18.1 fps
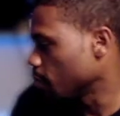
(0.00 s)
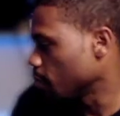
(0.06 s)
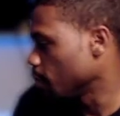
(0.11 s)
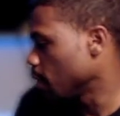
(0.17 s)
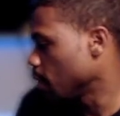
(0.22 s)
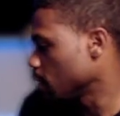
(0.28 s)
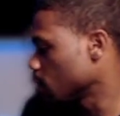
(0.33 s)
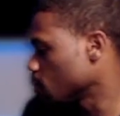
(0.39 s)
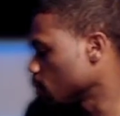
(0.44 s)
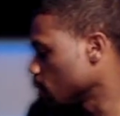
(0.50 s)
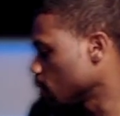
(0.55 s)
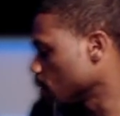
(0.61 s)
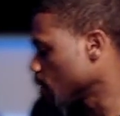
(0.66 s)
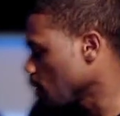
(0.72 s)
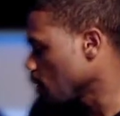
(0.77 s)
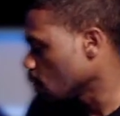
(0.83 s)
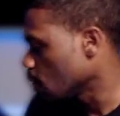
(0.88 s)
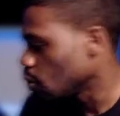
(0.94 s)
mess with a
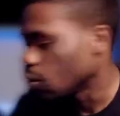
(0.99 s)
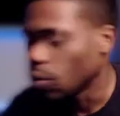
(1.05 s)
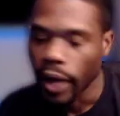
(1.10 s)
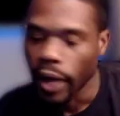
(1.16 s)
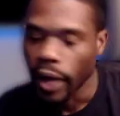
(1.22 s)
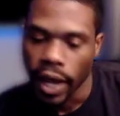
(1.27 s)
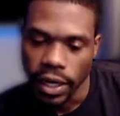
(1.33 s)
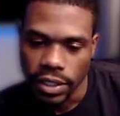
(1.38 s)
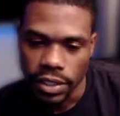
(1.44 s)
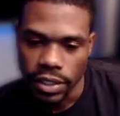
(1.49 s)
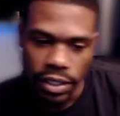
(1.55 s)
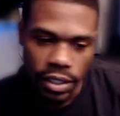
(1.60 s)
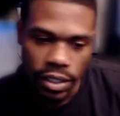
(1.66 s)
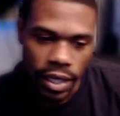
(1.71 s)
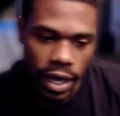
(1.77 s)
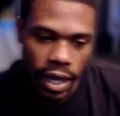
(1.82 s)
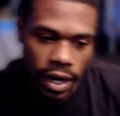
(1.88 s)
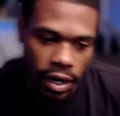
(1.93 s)
nigga who actually
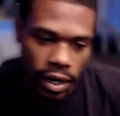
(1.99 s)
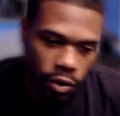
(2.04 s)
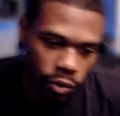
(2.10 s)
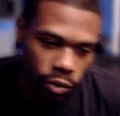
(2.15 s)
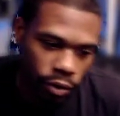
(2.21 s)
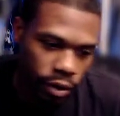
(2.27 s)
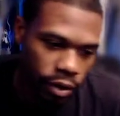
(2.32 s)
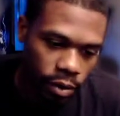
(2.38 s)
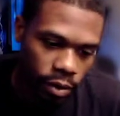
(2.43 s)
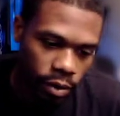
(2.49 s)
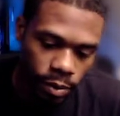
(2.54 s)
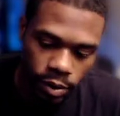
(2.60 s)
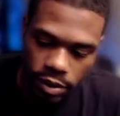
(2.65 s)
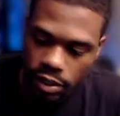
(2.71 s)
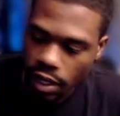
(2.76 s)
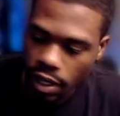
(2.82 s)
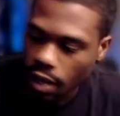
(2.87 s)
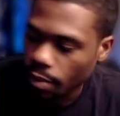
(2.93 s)
got a crib or
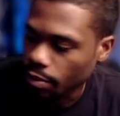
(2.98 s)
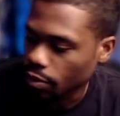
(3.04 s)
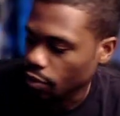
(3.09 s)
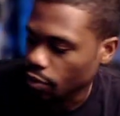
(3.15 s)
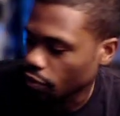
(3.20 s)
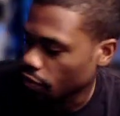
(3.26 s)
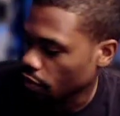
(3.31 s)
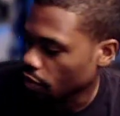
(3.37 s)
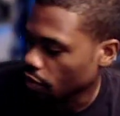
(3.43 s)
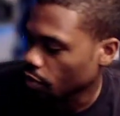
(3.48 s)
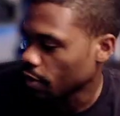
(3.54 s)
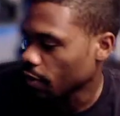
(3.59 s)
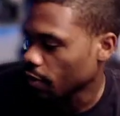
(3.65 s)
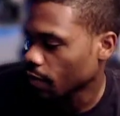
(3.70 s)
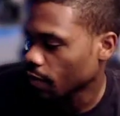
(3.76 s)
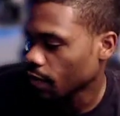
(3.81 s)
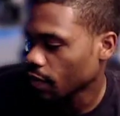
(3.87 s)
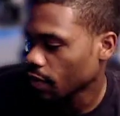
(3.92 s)
something, you feel me?